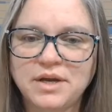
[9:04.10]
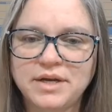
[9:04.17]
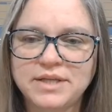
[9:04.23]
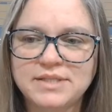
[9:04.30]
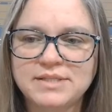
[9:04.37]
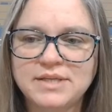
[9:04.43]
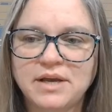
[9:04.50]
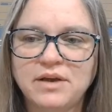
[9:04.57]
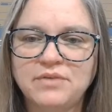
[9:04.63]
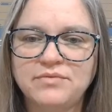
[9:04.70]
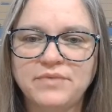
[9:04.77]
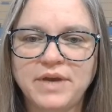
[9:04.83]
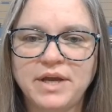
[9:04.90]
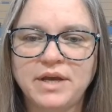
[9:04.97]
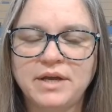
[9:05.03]
itself
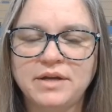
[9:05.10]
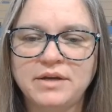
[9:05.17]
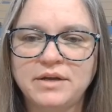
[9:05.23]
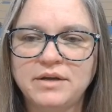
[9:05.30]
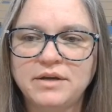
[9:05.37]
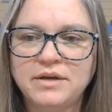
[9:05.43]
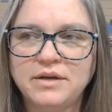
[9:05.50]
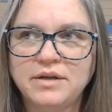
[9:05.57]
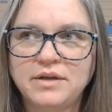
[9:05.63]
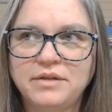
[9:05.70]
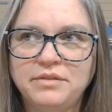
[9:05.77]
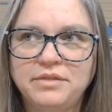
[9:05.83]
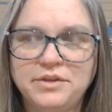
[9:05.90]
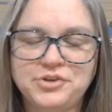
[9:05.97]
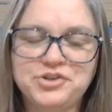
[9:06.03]
and
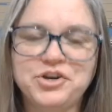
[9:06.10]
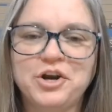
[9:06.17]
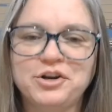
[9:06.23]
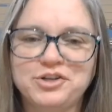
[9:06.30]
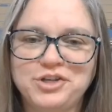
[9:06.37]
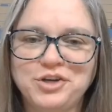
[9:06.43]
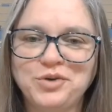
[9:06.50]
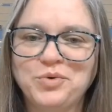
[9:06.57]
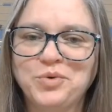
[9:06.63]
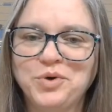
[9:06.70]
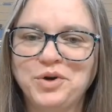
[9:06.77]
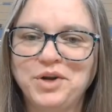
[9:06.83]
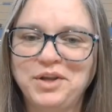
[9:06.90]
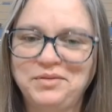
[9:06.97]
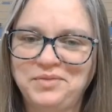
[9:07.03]
the charging
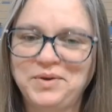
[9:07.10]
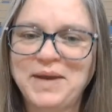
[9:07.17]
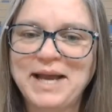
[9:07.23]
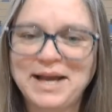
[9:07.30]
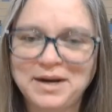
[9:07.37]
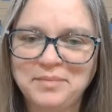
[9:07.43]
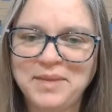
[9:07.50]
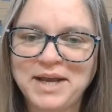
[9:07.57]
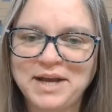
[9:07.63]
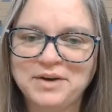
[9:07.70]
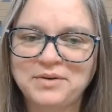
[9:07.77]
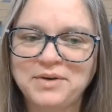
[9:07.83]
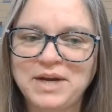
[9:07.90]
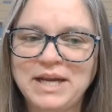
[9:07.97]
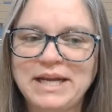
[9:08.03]
cord if you had a
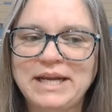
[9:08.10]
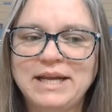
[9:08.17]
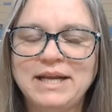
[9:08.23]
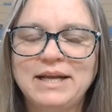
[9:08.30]
battery.